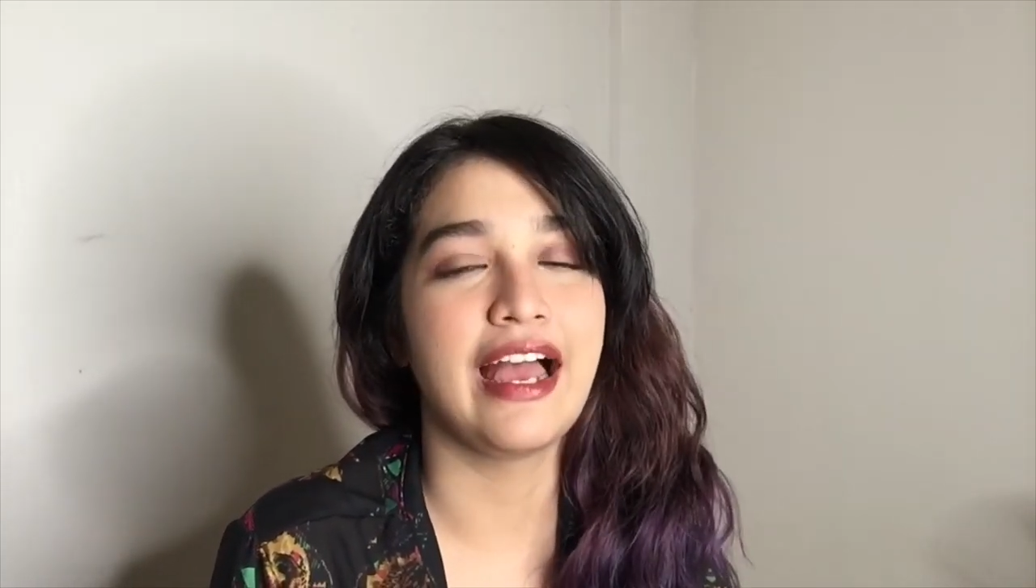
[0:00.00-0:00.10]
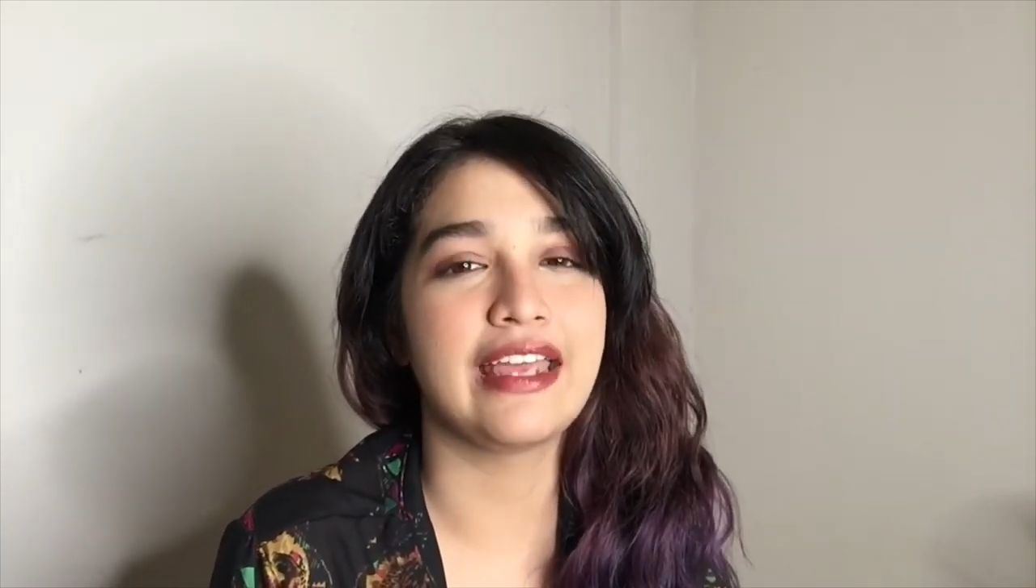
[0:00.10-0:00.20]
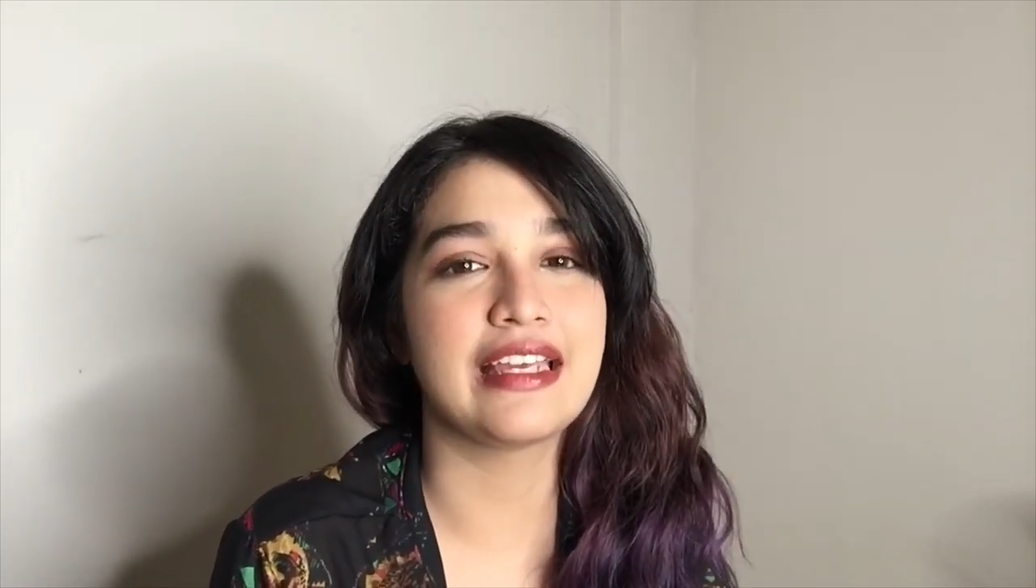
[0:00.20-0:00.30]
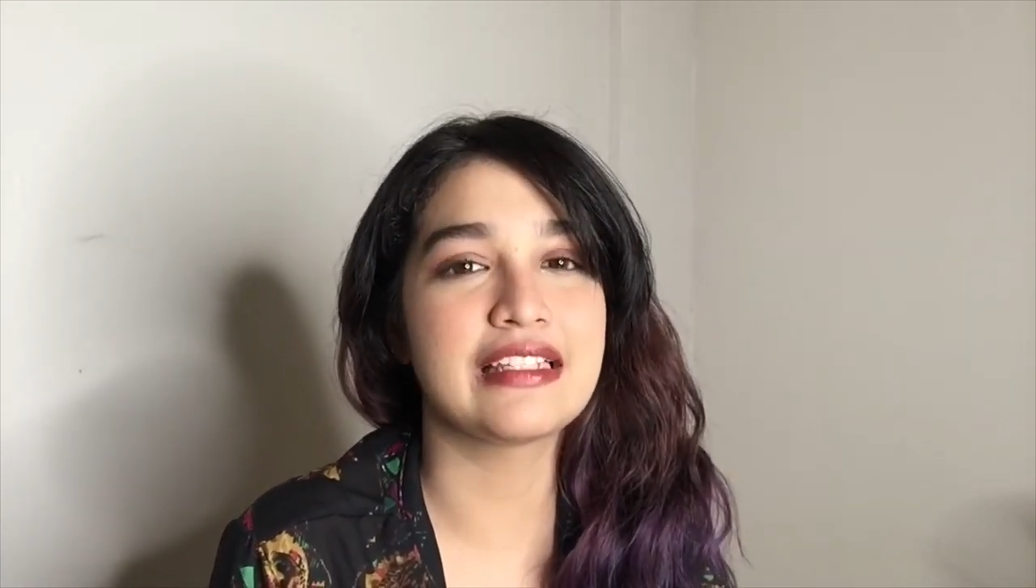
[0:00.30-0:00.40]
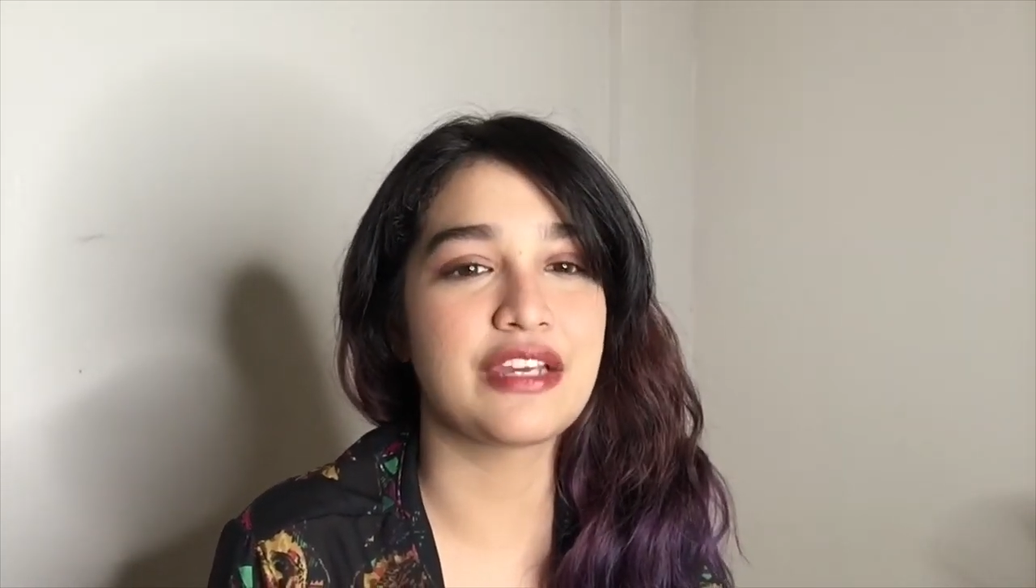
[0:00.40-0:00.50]

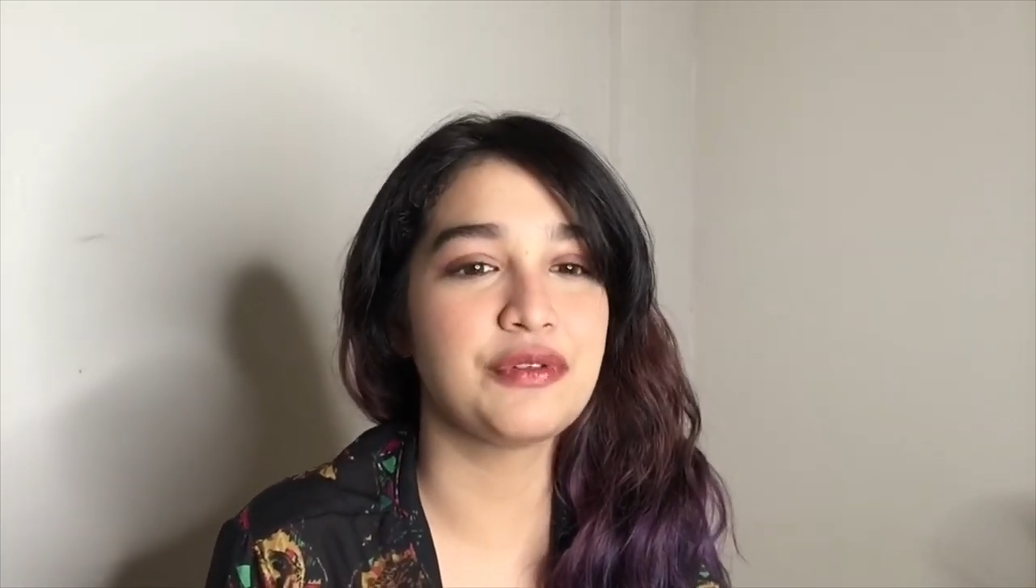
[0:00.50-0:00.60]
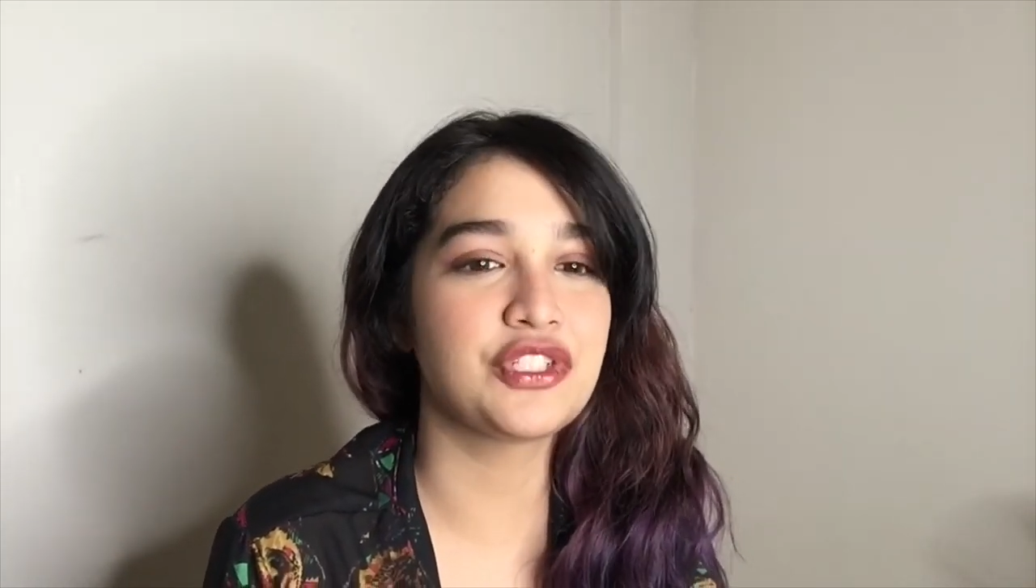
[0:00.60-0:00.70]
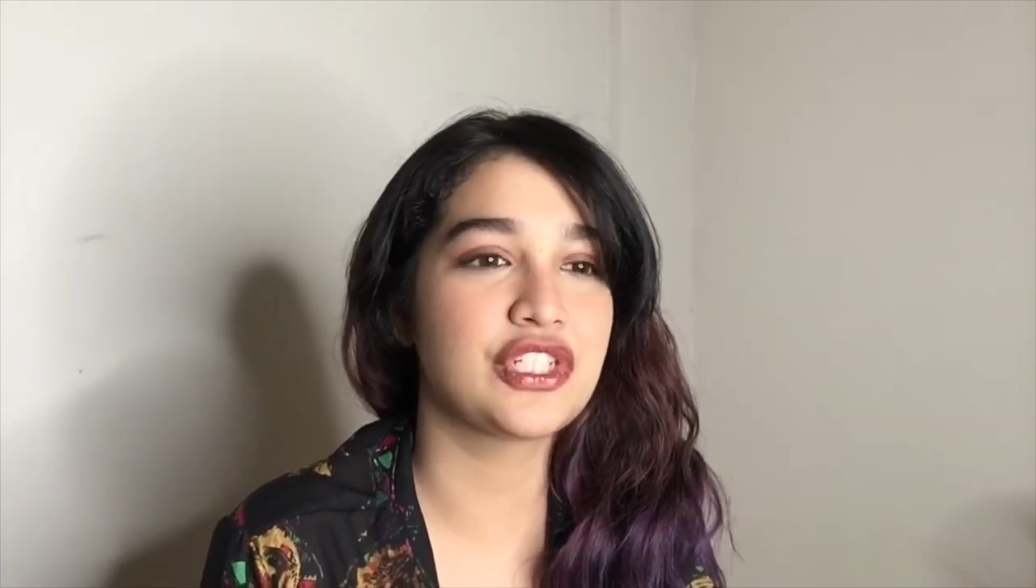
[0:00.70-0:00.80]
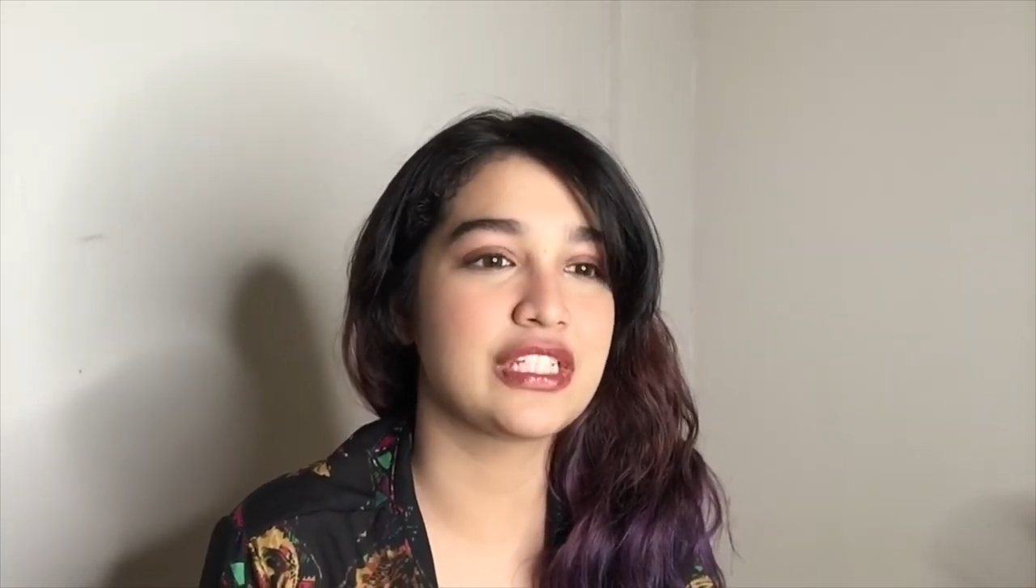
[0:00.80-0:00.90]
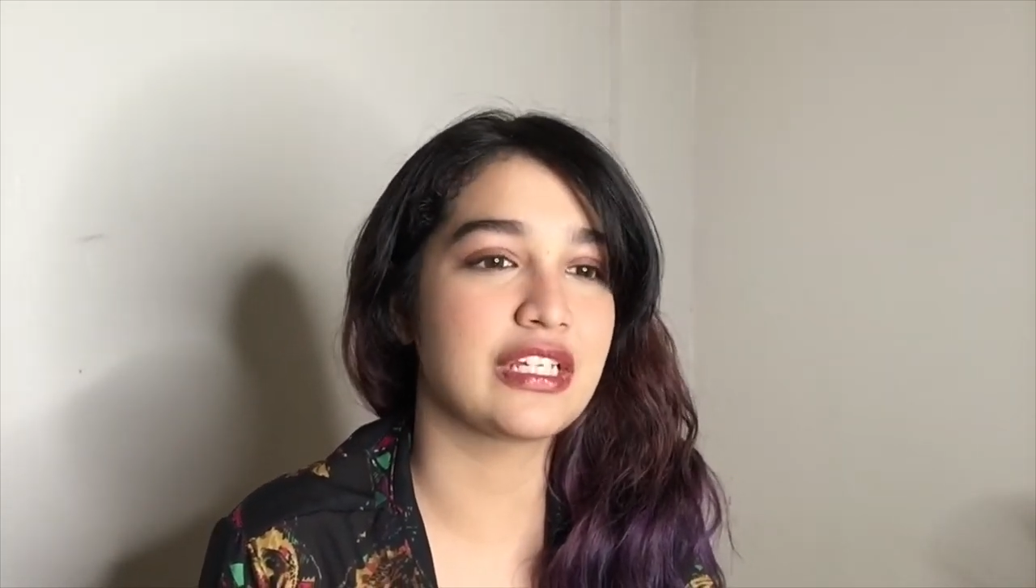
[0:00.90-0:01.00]
I guess I was
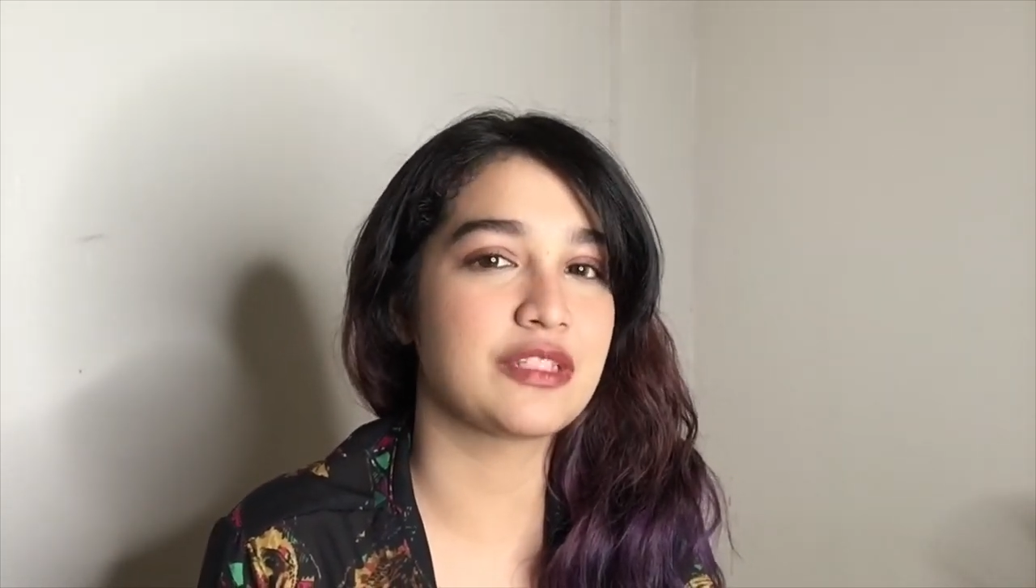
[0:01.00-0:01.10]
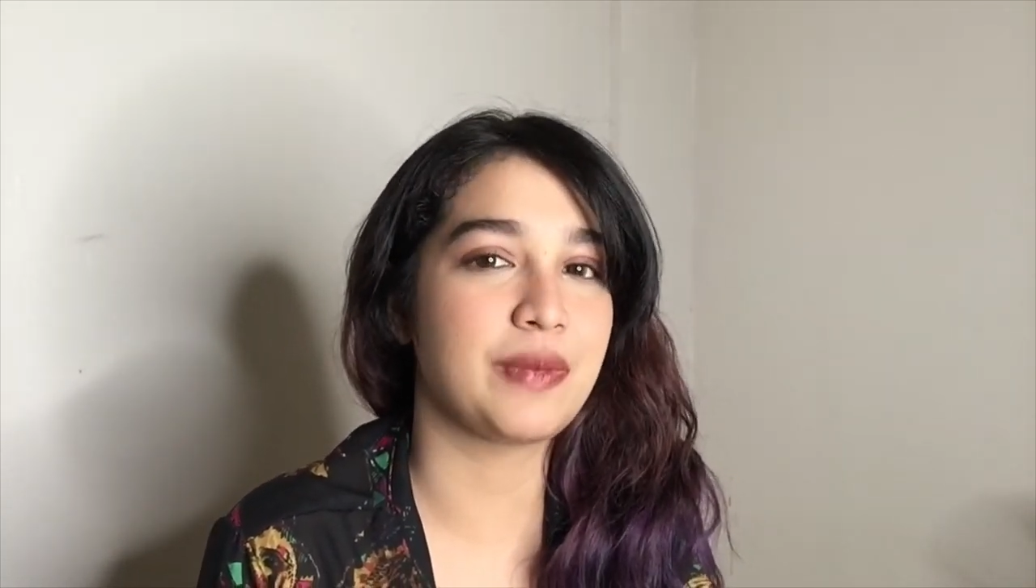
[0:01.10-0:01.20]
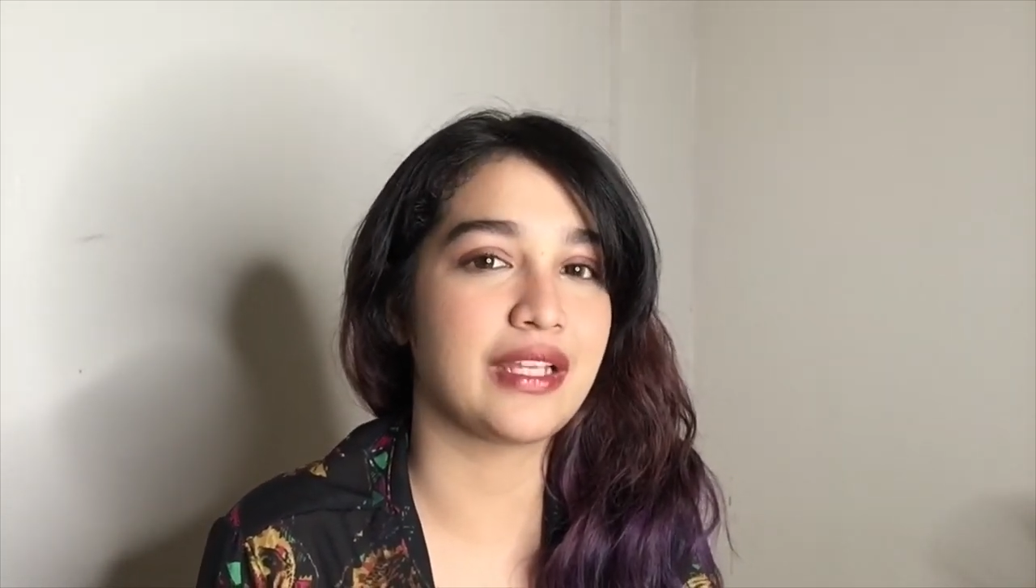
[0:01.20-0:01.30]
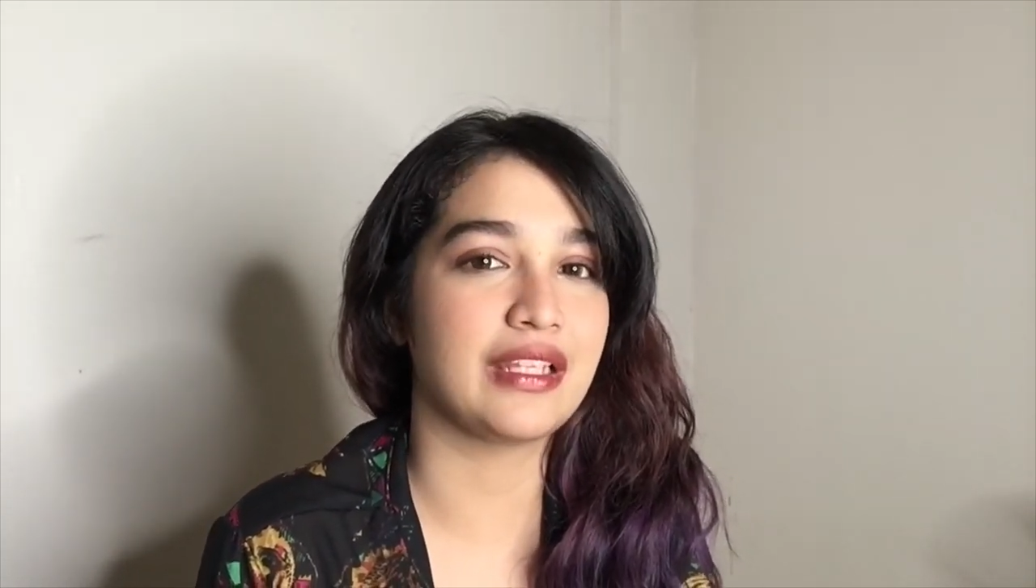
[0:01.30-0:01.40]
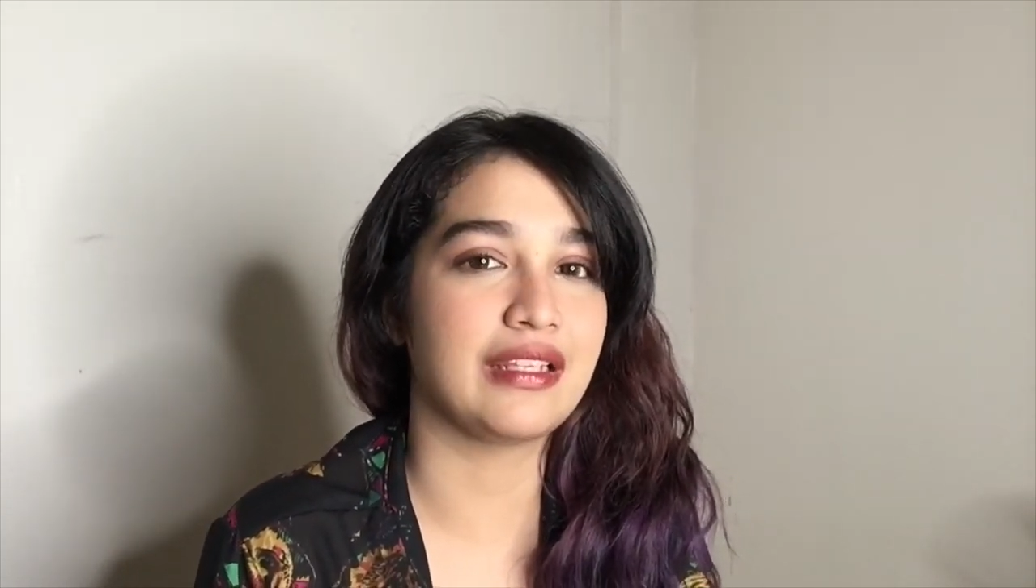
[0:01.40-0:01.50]
just
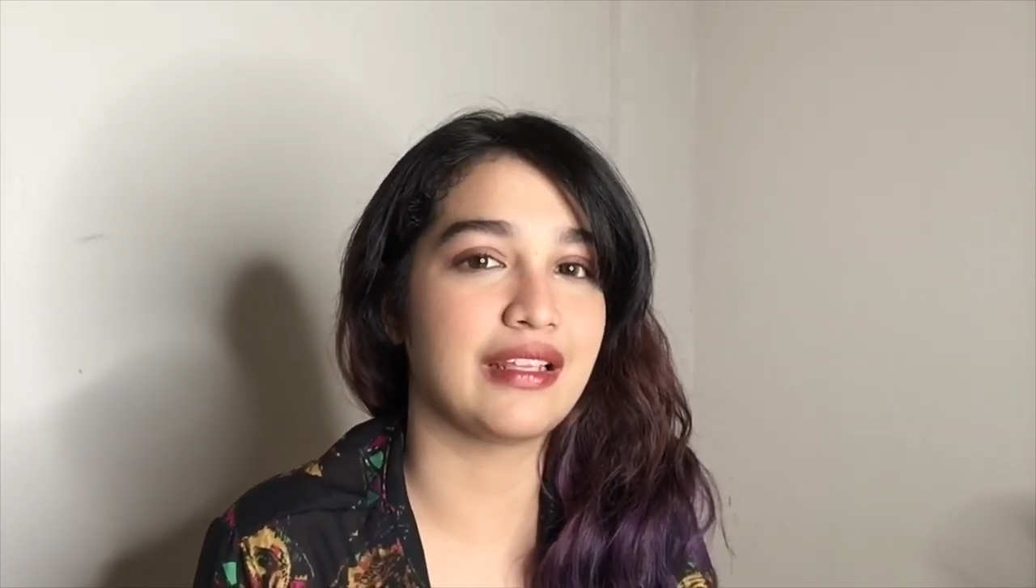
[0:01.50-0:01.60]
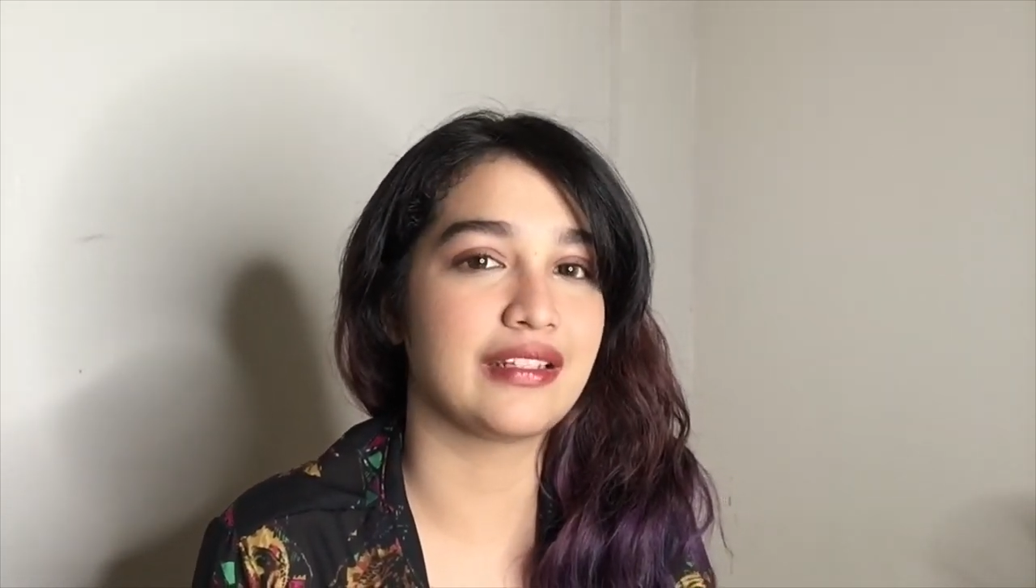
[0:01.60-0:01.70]
expecting